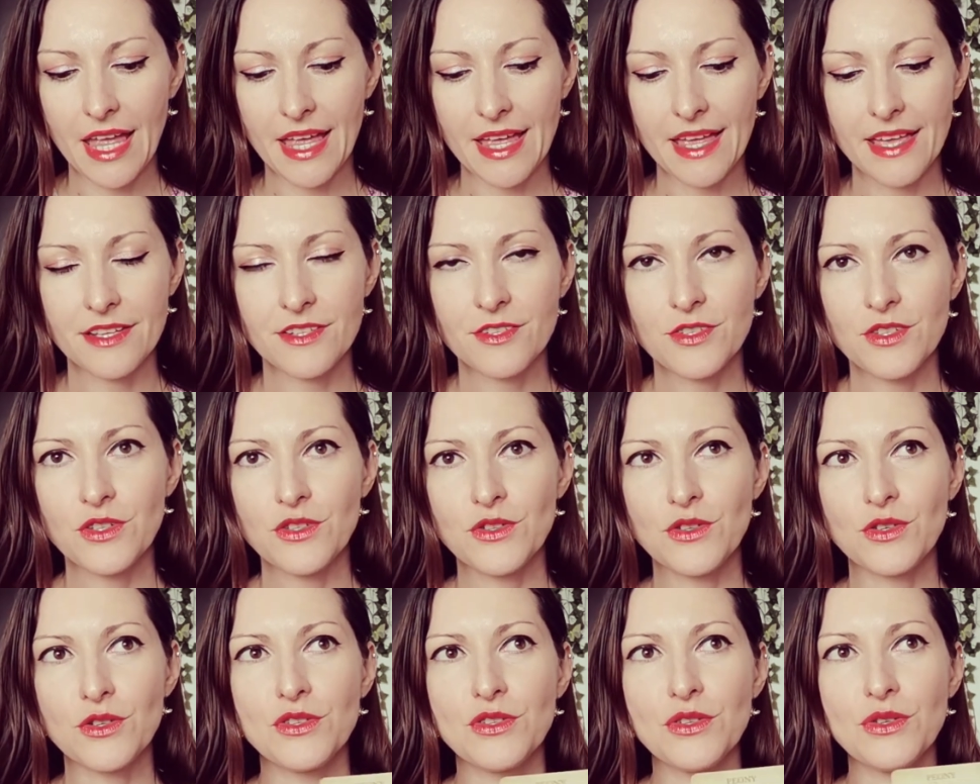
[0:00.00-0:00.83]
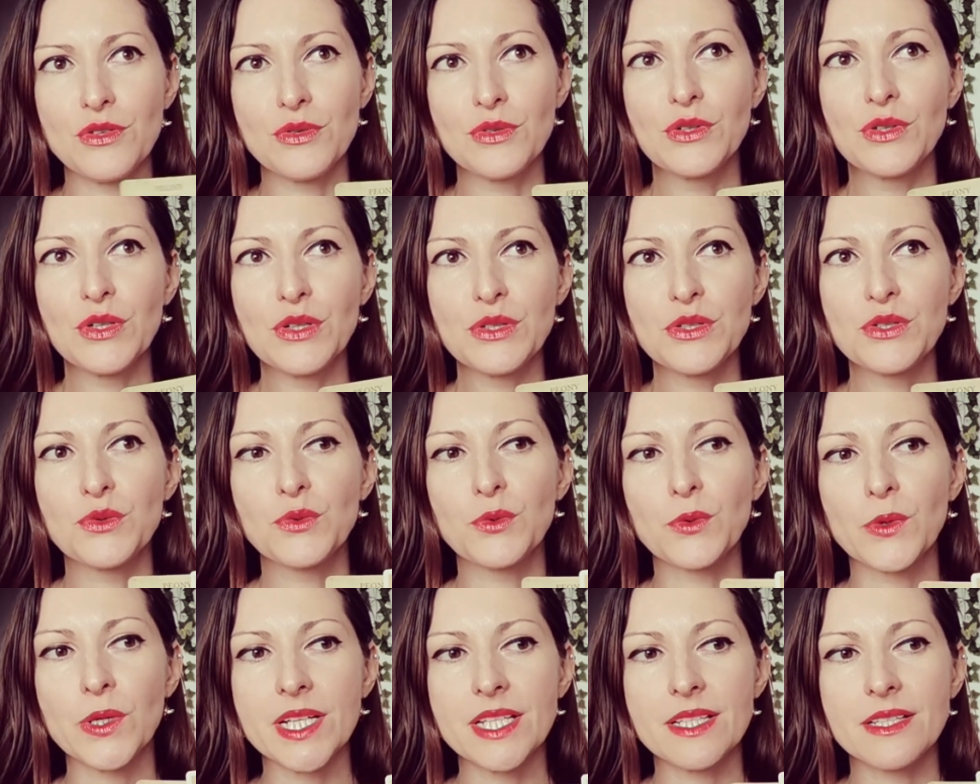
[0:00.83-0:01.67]
and to do good
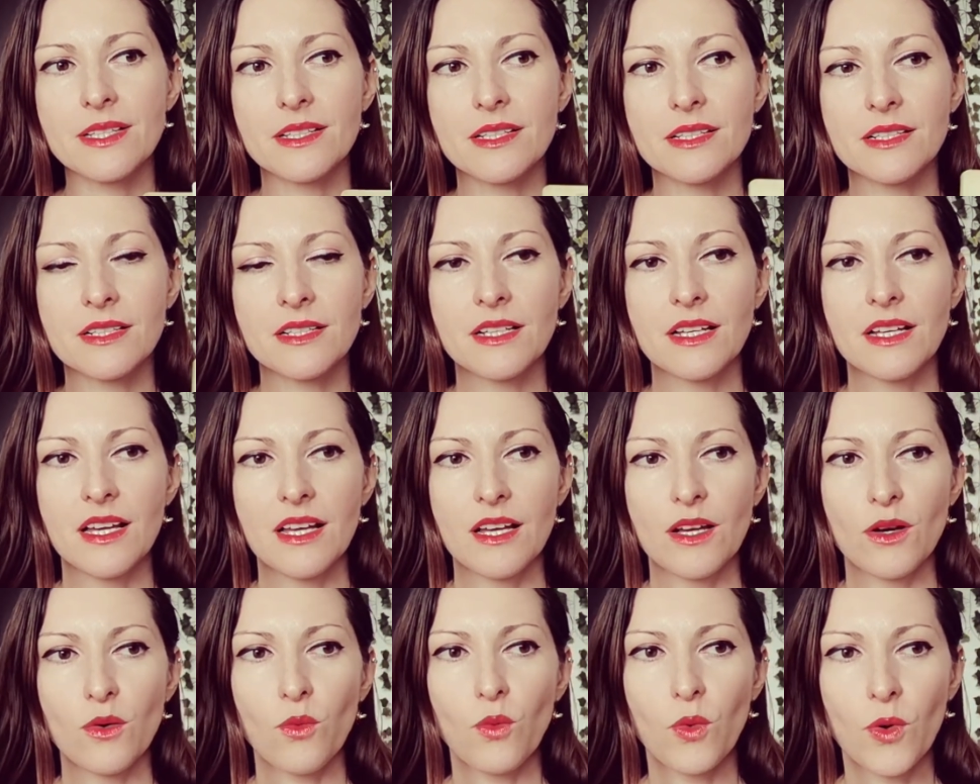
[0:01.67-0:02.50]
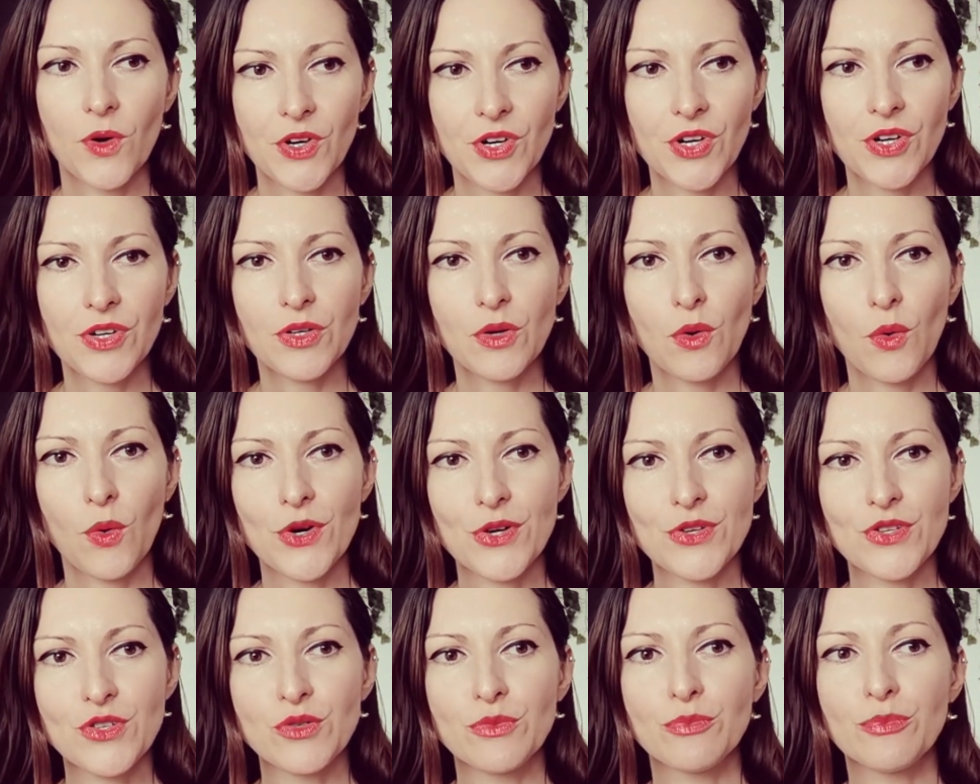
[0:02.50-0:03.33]
written work,
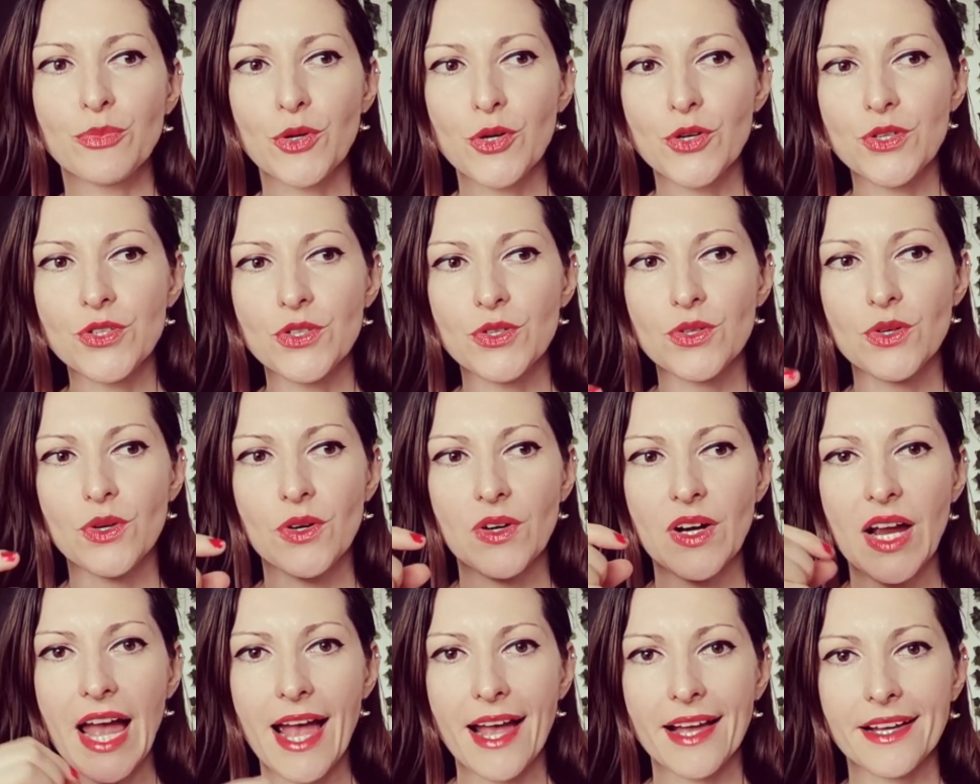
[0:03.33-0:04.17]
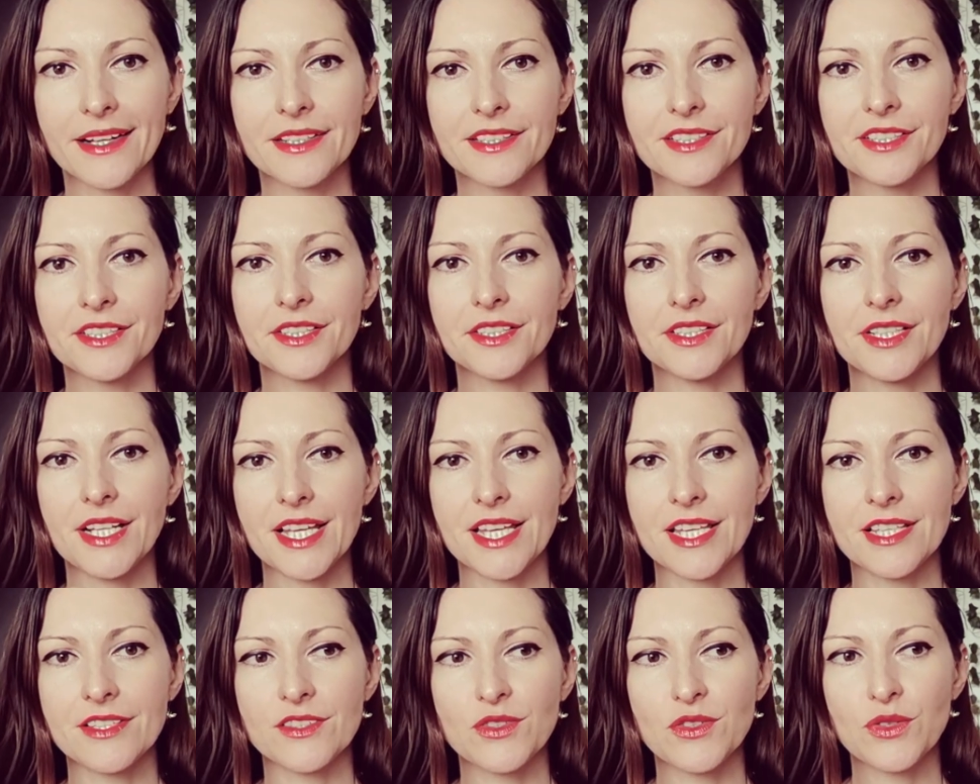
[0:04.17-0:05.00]
or to put your anger
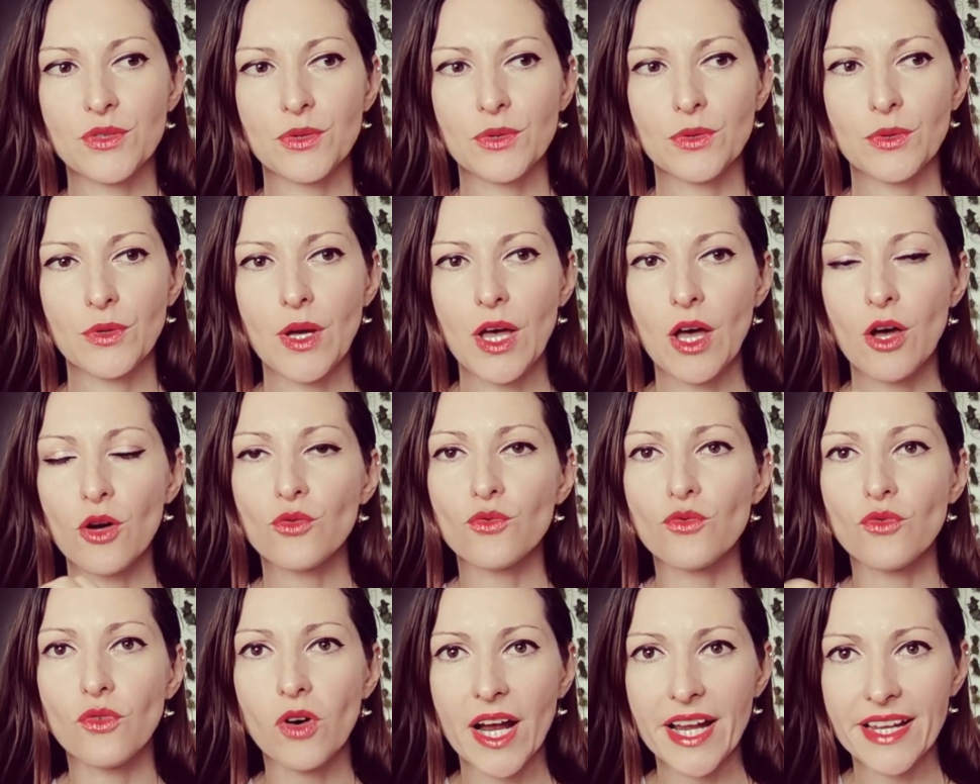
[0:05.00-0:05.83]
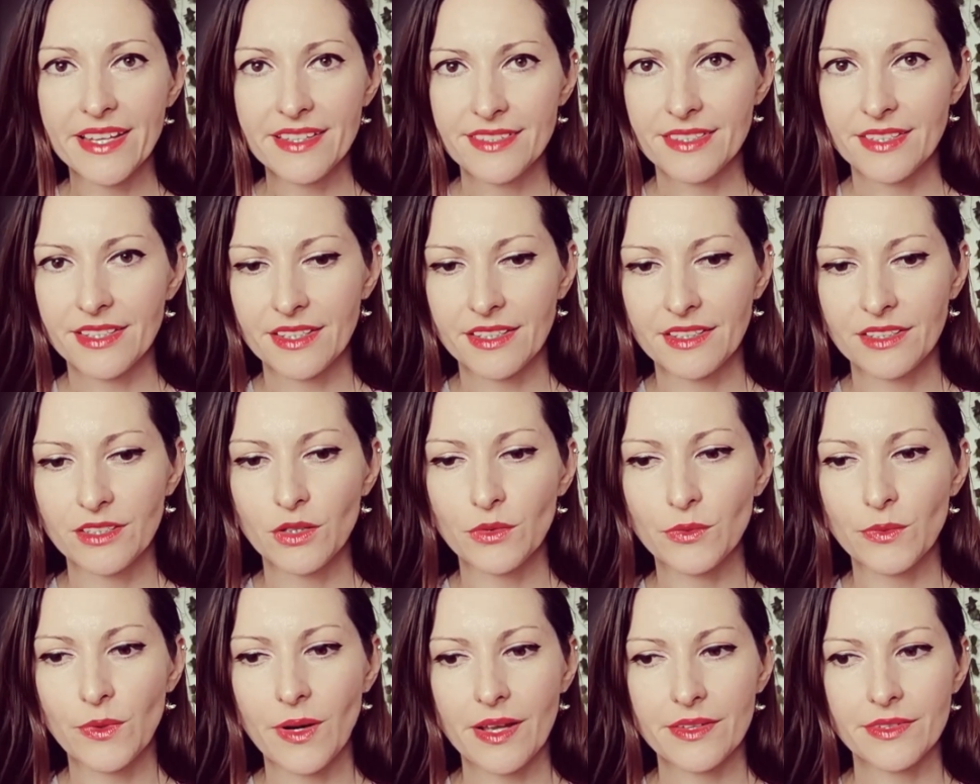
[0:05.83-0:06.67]
into writing
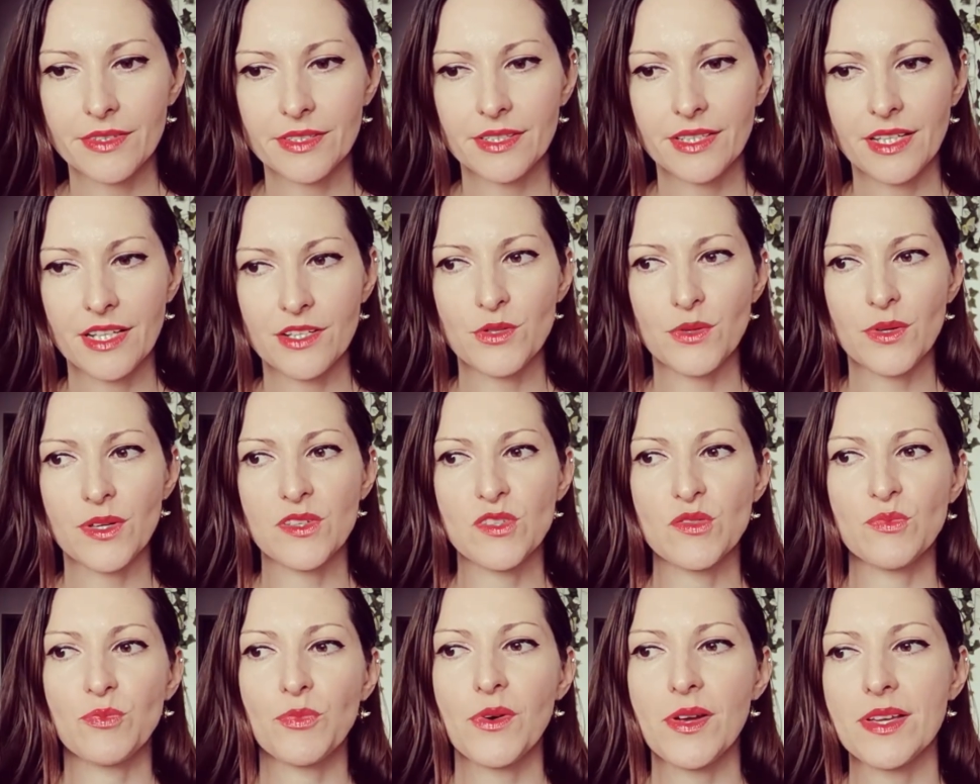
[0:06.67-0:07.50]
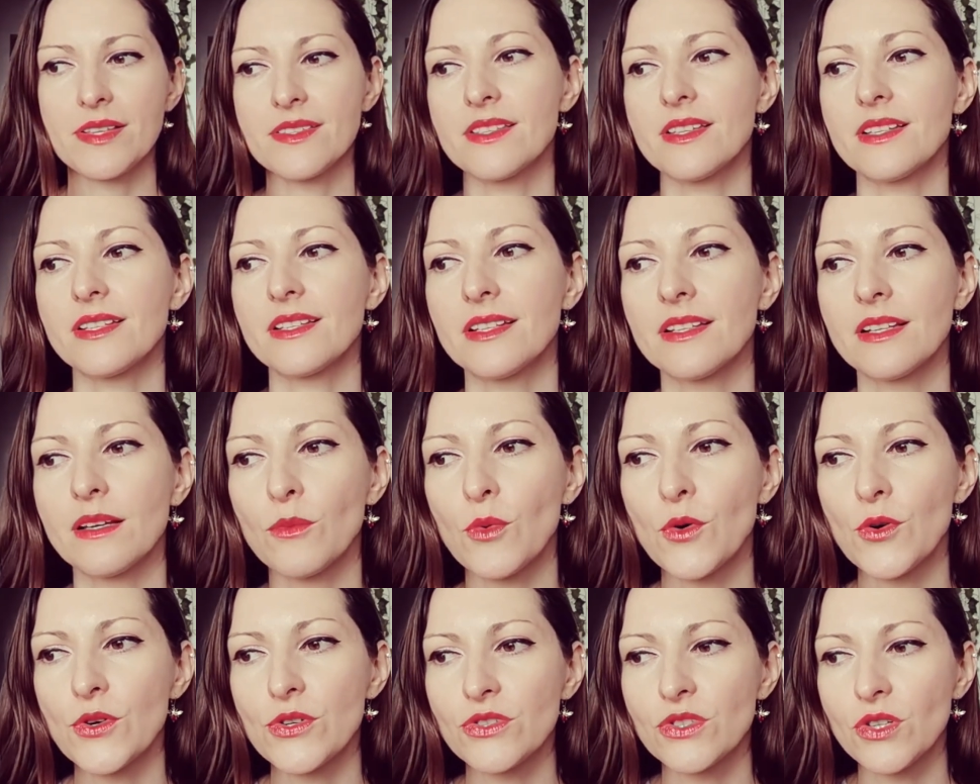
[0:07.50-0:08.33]
rather than to express it in a
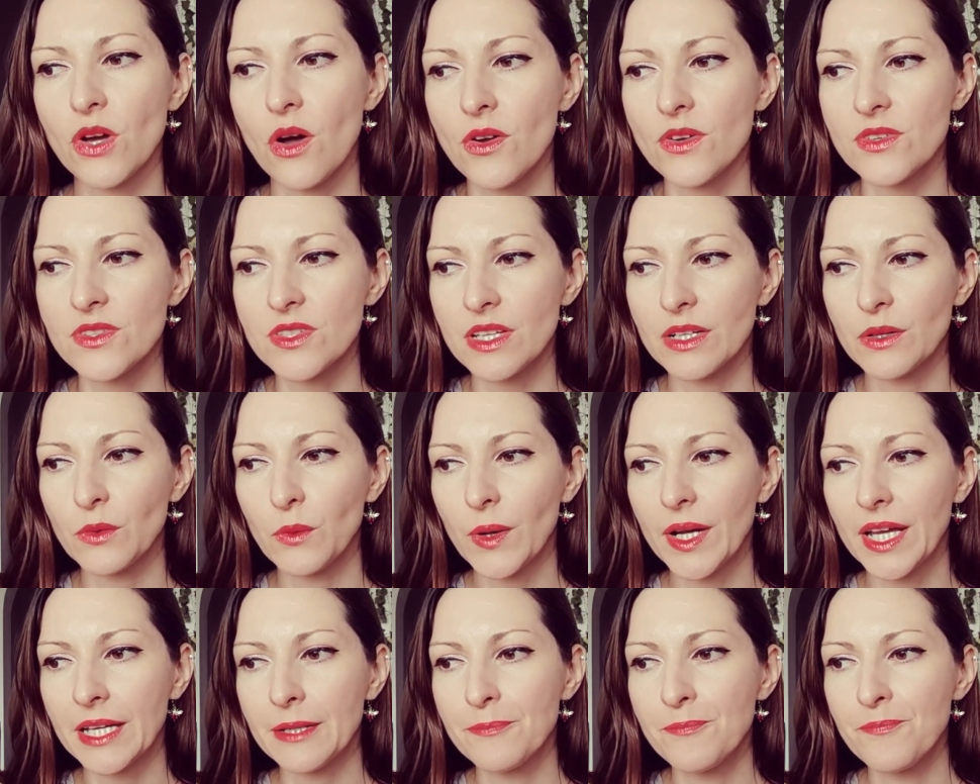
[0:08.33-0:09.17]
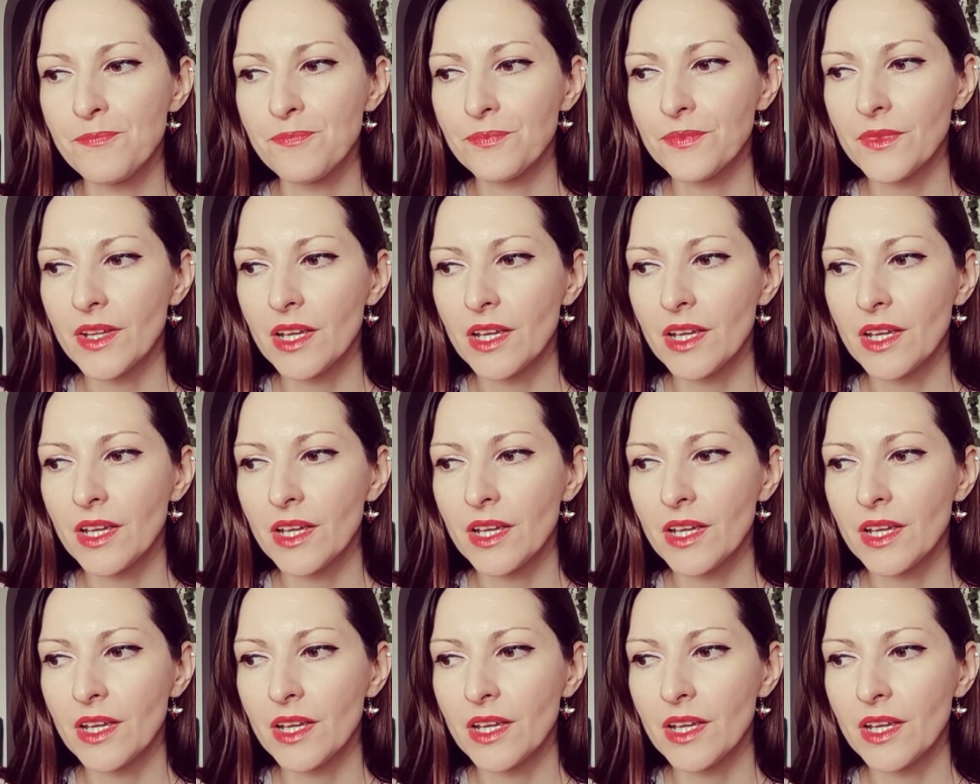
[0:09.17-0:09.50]
more toxic way.